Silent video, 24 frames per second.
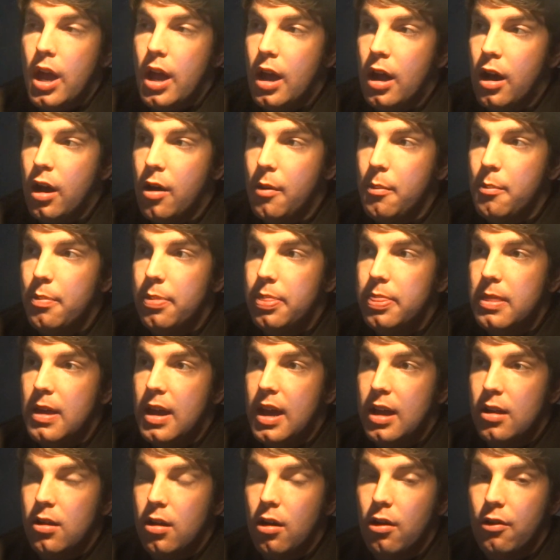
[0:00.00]

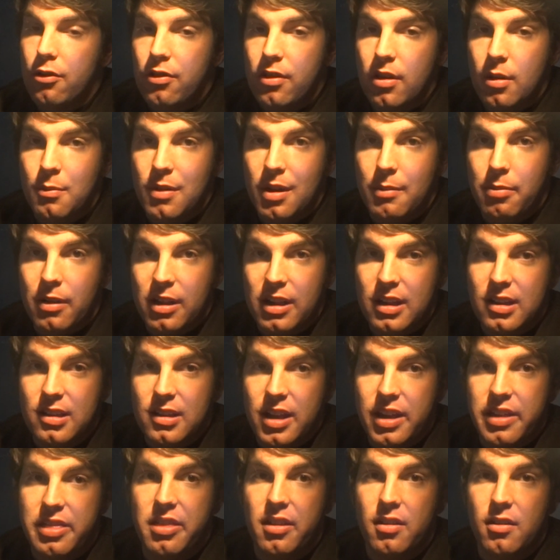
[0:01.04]
And also my buddy
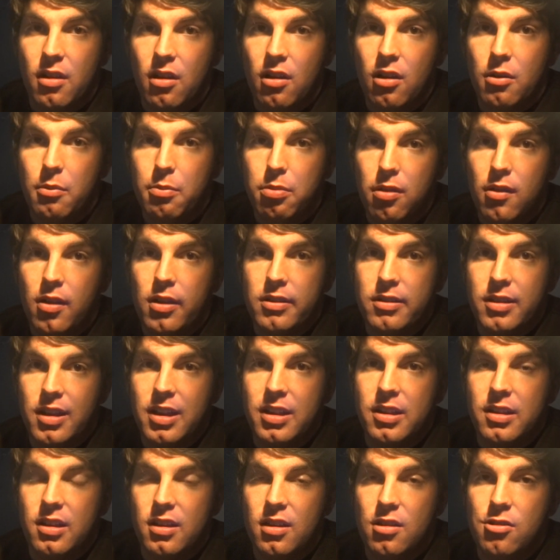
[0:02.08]
Nathan Hall plugged
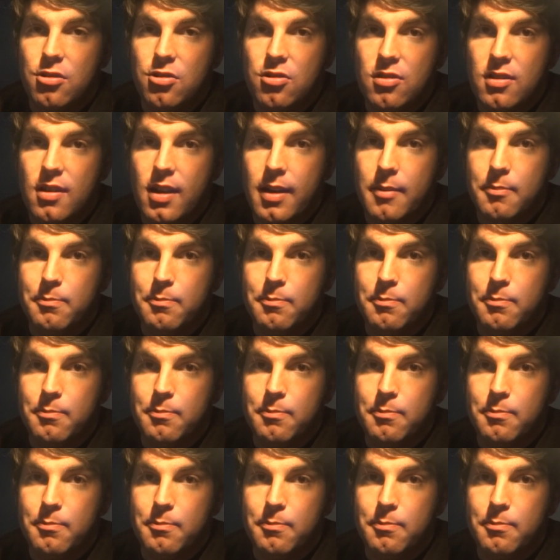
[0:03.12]
in his